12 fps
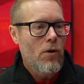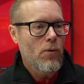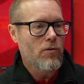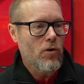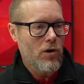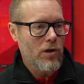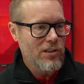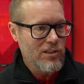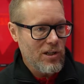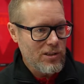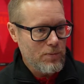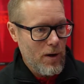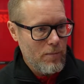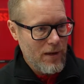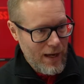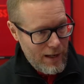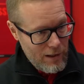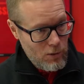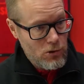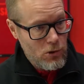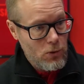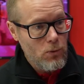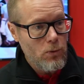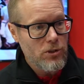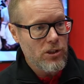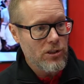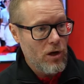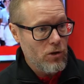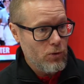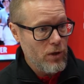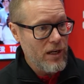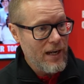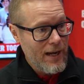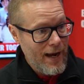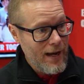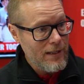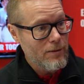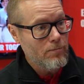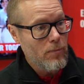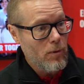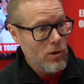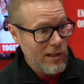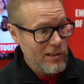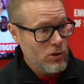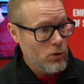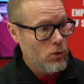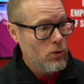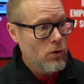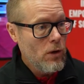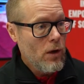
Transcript: We've got a DesignSpark mechanical tool, which is our 3D CAD modeling tool.